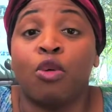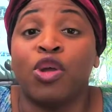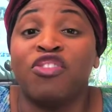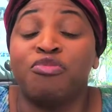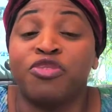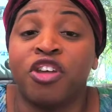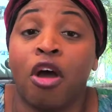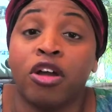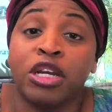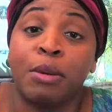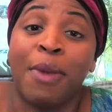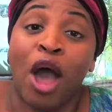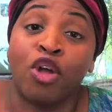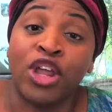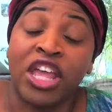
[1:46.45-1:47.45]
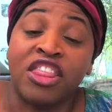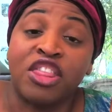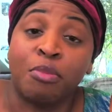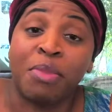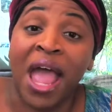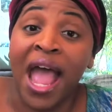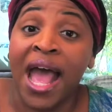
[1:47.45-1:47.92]
we've talked about in
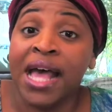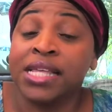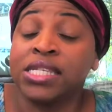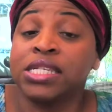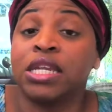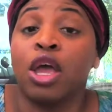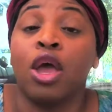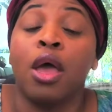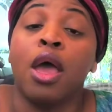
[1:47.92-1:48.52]
the past,